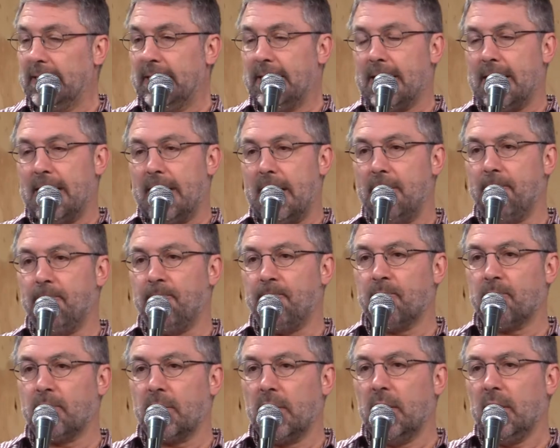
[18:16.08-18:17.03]

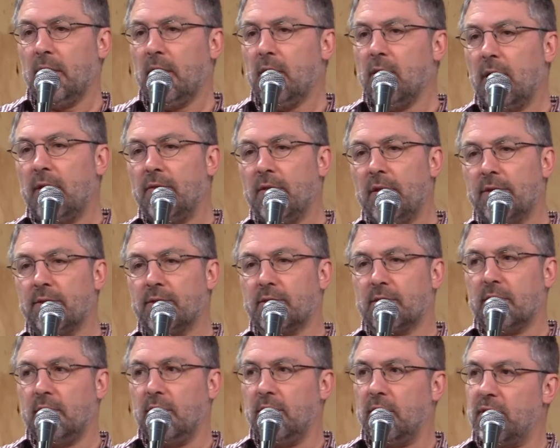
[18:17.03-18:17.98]
And
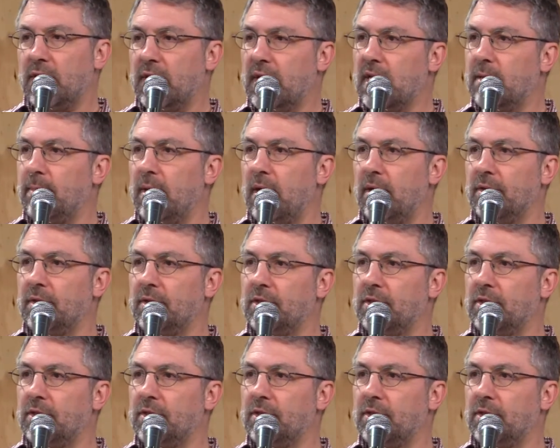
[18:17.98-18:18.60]
there's, you think about